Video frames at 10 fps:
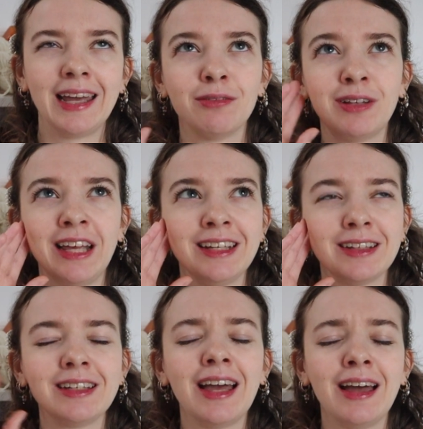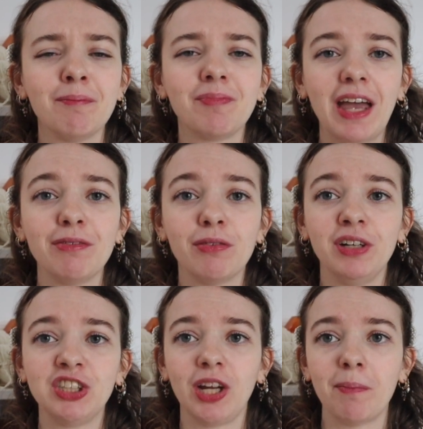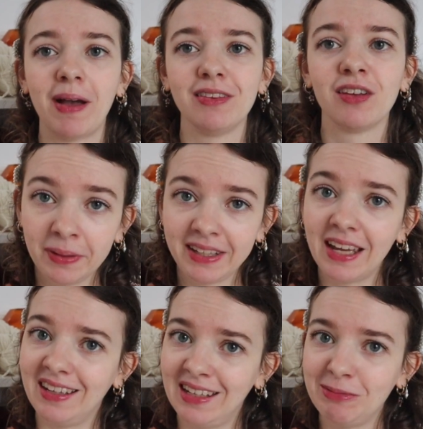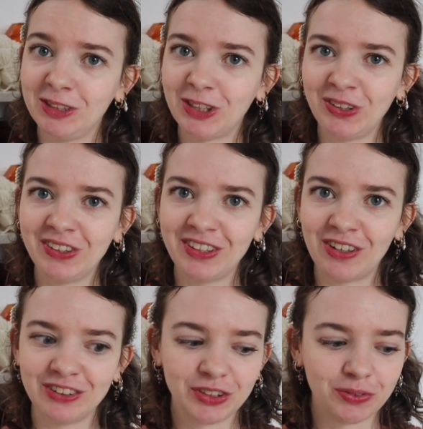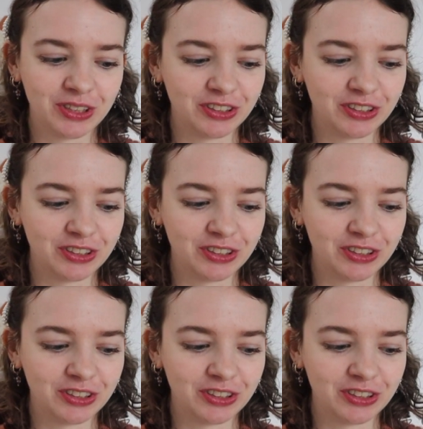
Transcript: have a vision in mind. But yeah, let me show you the yarns for the